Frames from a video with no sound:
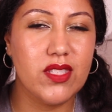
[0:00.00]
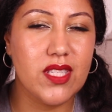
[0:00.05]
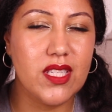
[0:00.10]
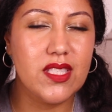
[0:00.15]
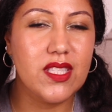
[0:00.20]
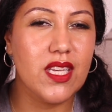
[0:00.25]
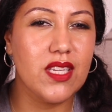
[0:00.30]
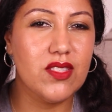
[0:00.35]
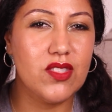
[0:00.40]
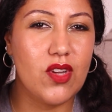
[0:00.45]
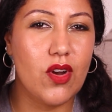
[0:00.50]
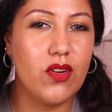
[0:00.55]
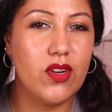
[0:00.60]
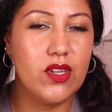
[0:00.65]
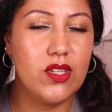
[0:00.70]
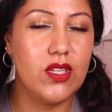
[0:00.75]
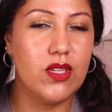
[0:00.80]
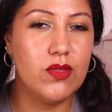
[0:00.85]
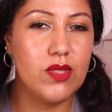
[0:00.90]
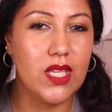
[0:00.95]
since I
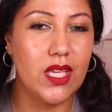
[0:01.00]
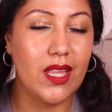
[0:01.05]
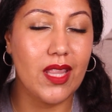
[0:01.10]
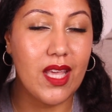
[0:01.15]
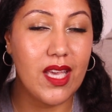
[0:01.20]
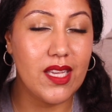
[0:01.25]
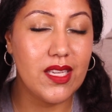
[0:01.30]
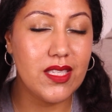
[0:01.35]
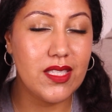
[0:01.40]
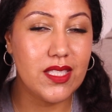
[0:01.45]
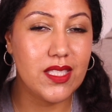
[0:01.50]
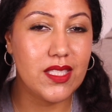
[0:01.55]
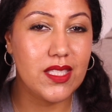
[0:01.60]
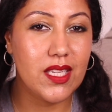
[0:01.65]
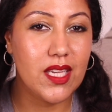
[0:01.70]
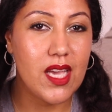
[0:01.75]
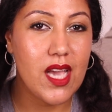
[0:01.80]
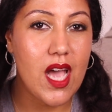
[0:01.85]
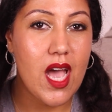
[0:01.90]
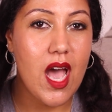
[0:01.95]
started using this,
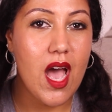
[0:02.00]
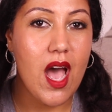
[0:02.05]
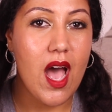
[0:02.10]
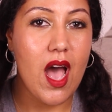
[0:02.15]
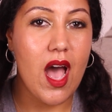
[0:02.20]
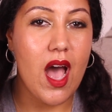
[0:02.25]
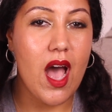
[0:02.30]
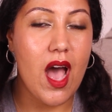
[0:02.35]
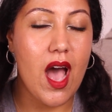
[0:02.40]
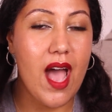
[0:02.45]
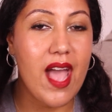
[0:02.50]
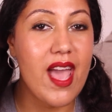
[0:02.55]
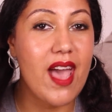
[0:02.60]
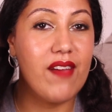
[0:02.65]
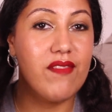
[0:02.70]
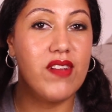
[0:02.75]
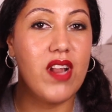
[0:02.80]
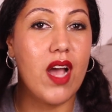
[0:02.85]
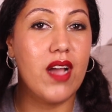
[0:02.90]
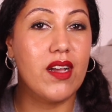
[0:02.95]
I
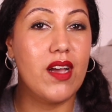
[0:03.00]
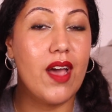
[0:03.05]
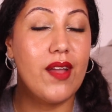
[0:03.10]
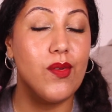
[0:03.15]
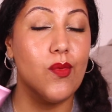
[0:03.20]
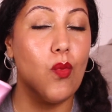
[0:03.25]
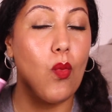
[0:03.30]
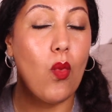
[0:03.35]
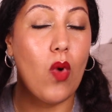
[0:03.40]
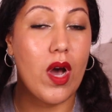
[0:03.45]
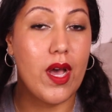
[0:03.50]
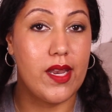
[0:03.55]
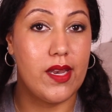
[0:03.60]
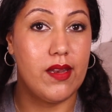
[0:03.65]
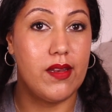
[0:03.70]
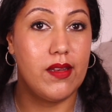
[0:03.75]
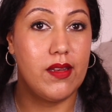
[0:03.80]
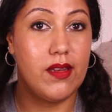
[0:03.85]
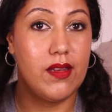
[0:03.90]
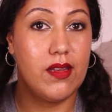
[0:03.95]
have not gotten one.
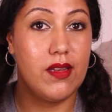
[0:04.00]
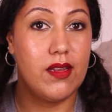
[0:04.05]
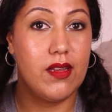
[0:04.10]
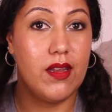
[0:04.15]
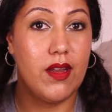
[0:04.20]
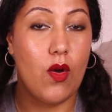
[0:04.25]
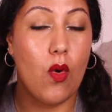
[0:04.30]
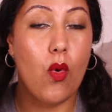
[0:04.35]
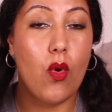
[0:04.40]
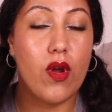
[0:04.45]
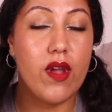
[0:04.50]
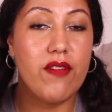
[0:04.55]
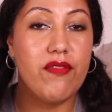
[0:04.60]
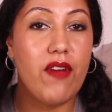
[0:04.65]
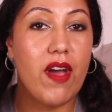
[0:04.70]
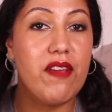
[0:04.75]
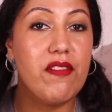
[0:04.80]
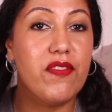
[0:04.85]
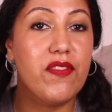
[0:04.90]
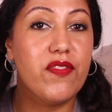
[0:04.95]
Or if
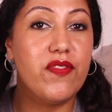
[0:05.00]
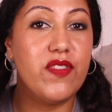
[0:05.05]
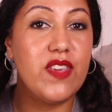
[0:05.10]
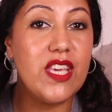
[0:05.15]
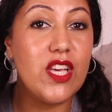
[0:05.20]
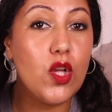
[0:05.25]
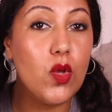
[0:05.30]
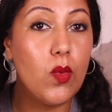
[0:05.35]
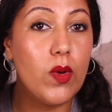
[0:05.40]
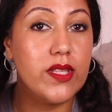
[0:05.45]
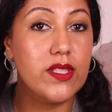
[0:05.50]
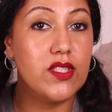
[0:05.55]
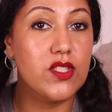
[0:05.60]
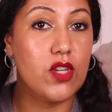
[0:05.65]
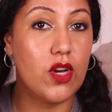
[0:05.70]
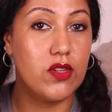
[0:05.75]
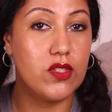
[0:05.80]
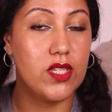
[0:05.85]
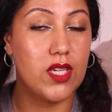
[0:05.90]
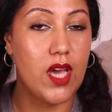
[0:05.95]
I feel one
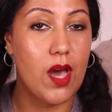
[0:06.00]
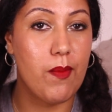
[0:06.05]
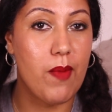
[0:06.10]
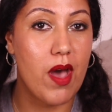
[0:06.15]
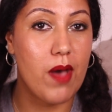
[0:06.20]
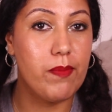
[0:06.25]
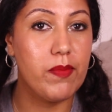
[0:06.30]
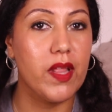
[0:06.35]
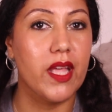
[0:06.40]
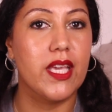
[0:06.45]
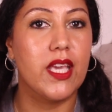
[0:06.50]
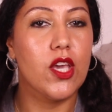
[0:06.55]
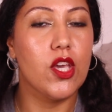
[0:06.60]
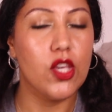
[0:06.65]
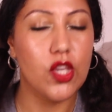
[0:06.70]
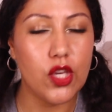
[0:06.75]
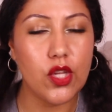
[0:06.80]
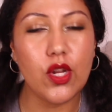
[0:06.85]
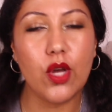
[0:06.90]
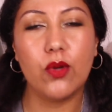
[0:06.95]
start to come up, like,
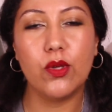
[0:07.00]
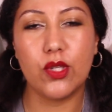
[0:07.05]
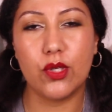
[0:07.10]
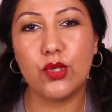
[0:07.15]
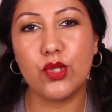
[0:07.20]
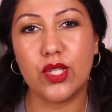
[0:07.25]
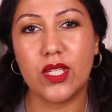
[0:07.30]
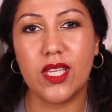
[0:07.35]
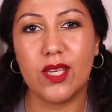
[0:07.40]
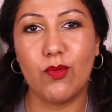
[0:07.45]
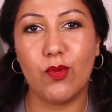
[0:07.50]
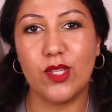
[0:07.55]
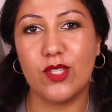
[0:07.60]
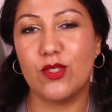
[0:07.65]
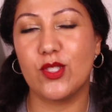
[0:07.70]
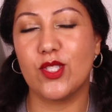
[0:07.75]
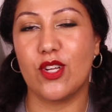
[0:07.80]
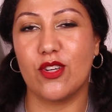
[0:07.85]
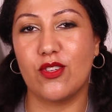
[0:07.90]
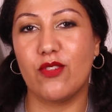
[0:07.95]
you know, usually when
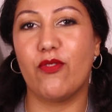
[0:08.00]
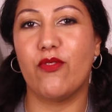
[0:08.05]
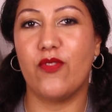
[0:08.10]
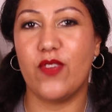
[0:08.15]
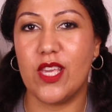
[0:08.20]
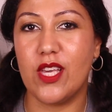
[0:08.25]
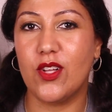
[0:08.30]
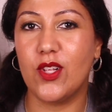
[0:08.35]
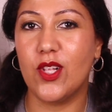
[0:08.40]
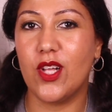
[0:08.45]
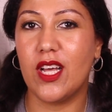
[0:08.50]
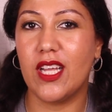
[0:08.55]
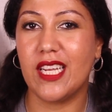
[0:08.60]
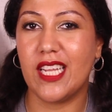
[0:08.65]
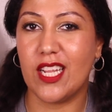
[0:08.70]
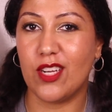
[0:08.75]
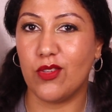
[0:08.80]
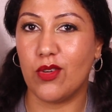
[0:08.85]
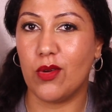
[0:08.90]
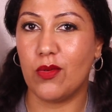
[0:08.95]
you start to feel
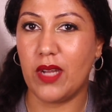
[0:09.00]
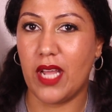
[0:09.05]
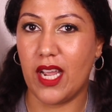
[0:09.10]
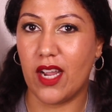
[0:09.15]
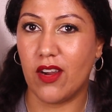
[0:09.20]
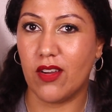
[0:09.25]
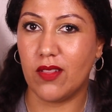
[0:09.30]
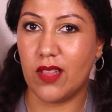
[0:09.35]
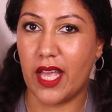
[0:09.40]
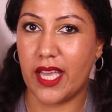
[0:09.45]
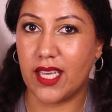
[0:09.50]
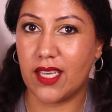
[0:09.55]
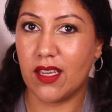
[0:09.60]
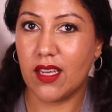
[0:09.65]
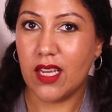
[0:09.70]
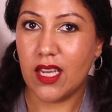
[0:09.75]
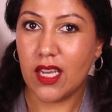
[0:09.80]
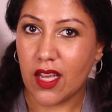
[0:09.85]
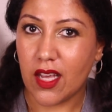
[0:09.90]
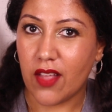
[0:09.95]
an ingrown hair, like
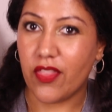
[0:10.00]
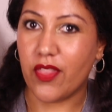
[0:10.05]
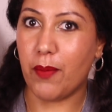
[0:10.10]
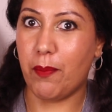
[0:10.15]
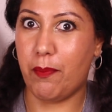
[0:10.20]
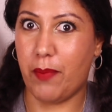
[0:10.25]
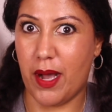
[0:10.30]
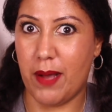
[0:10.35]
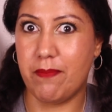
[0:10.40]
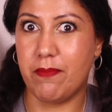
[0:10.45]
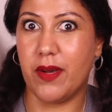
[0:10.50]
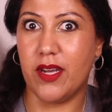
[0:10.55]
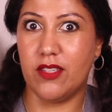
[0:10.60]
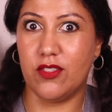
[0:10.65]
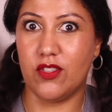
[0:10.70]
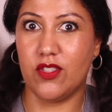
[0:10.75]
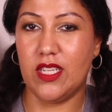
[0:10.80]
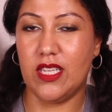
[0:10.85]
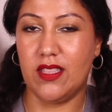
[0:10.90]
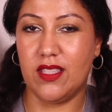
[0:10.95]
the bump
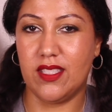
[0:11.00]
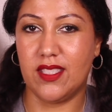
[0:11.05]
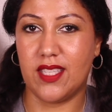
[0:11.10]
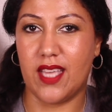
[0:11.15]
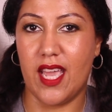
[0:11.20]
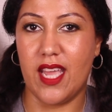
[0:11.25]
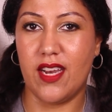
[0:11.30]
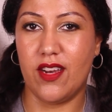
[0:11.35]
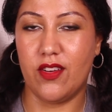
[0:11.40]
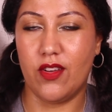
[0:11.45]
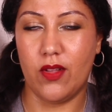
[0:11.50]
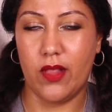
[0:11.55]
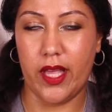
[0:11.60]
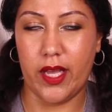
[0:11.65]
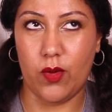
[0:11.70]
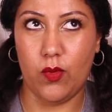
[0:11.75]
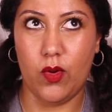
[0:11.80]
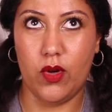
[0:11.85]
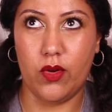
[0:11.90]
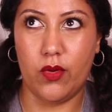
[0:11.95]
underneath the skin, and you're
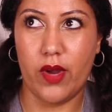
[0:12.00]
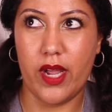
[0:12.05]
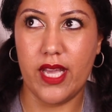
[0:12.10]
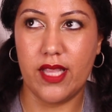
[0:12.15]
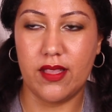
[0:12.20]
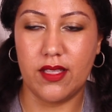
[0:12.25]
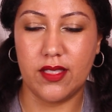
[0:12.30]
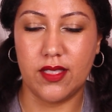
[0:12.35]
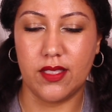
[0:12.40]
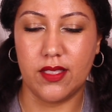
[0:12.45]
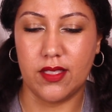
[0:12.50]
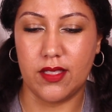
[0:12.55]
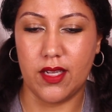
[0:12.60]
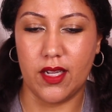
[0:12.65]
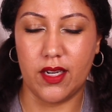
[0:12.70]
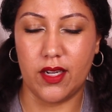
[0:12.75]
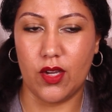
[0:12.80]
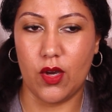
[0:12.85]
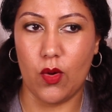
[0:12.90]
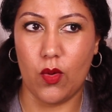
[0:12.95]
like, well, great, this is
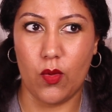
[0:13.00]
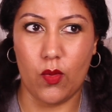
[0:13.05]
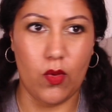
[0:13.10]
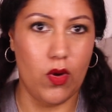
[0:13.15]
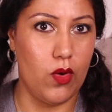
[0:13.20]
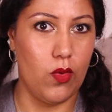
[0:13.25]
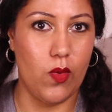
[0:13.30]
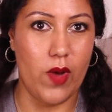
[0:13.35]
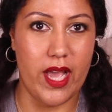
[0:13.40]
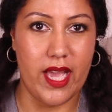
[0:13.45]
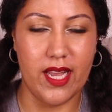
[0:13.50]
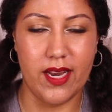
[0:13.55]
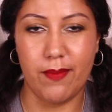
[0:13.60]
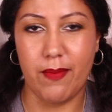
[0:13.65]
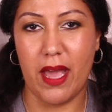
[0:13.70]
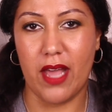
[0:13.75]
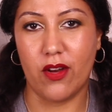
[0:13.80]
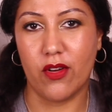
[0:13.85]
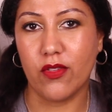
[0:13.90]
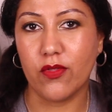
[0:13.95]
gonna go away in a
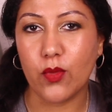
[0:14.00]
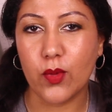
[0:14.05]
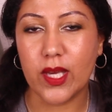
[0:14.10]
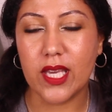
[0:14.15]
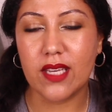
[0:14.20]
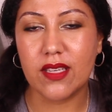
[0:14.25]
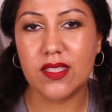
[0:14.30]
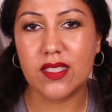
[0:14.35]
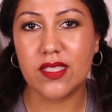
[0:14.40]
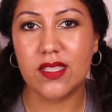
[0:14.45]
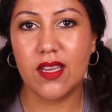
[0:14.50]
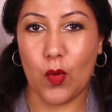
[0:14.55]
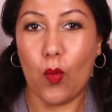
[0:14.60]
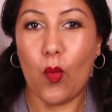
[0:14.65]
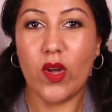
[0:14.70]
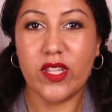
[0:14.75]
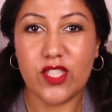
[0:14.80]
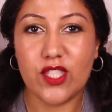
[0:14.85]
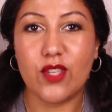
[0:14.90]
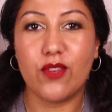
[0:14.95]
matter of weeks.
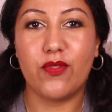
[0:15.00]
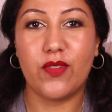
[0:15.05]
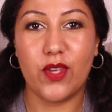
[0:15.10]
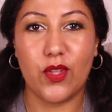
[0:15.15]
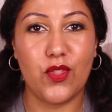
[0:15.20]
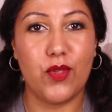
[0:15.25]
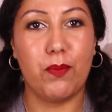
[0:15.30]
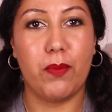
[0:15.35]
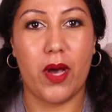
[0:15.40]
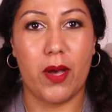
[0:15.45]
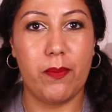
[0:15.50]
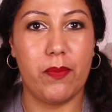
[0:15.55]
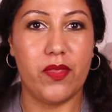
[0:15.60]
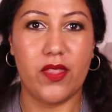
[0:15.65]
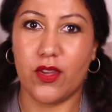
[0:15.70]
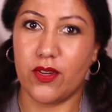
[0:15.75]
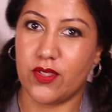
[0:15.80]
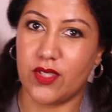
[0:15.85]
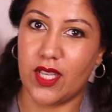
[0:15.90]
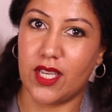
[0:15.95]
Once you feel the bump,
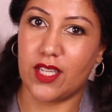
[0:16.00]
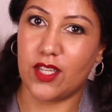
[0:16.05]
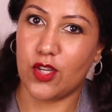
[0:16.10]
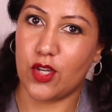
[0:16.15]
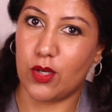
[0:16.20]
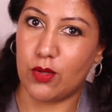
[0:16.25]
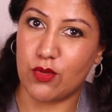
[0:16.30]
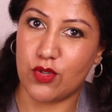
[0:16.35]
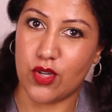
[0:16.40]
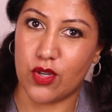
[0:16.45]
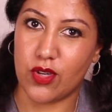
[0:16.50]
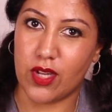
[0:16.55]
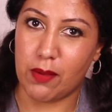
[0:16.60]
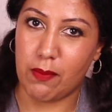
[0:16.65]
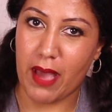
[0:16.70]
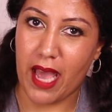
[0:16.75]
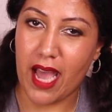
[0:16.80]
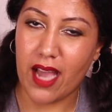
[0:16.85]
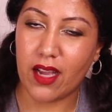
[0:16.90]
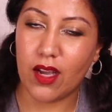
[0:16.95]
there's like no turning
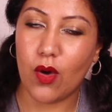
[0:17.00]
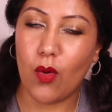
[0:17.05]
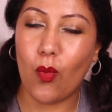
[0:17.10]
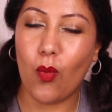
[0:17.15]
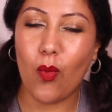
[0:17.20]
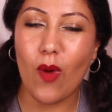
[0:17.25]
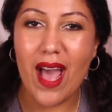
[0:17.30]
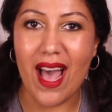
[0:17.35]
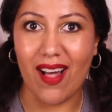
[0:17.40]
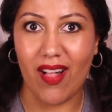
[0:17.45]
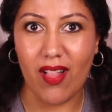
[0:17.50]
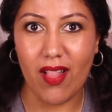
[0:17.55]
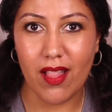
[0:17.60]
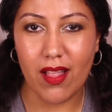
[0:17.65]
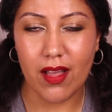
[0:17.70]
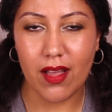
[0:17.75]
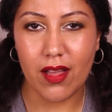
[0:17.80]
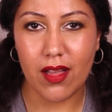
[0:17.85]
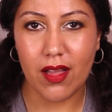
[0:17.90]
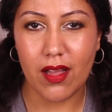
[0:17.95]
back. Well,
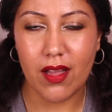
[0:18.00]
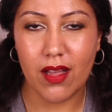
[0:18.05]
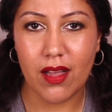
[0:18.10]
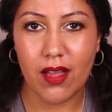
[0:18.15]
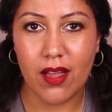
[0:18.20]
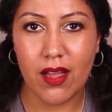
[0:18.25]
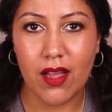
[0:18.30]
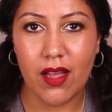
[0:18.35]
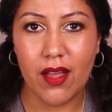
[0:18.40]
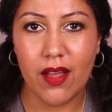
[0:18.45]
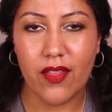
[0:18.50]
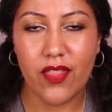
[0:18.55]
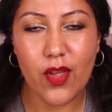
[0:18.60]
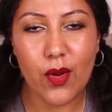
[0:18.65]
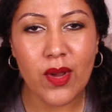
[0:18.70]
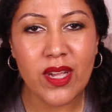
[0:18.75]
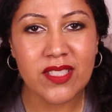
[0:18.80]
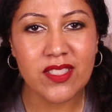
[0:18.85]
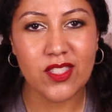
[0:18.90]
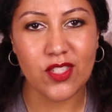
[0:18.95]

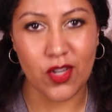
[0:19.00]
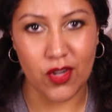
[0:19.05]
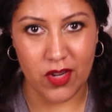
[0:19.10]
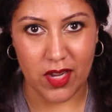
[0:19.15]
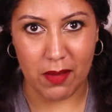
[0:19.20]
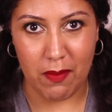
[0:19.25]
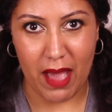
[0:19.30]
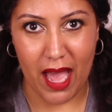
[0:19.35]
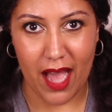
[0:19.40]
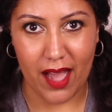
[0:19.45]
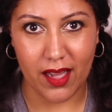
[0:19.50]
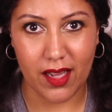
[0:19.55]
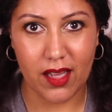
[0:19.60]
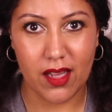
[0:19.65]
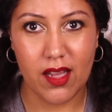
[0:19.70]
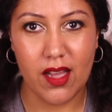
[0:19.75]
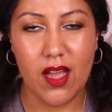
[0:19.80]
there is turning back,